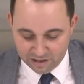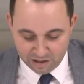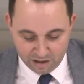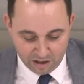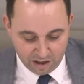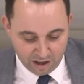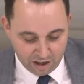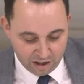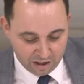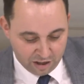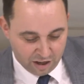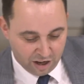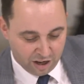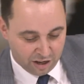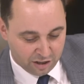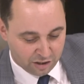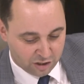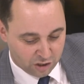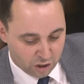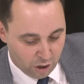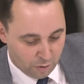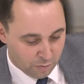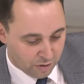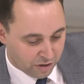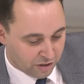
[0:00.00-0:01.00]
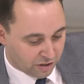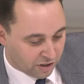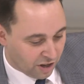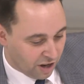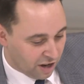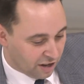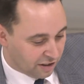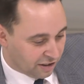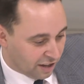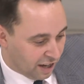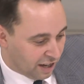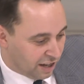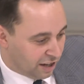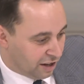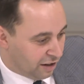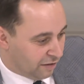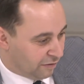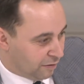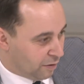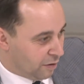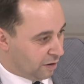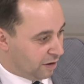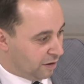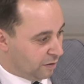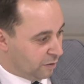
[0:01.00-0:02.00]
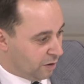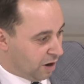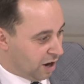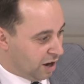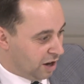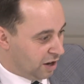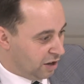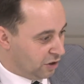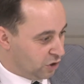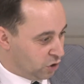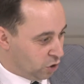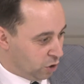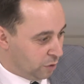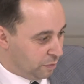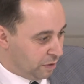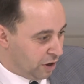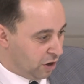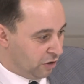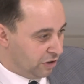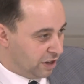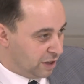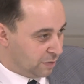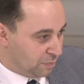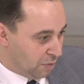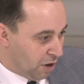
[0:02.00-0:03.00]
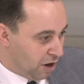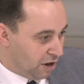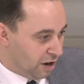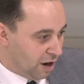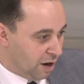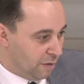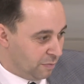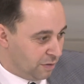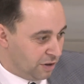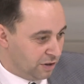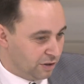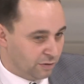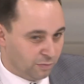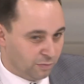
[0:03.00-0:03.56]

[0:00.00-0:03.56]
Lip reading: and Thomas, thank you for joining me on this program as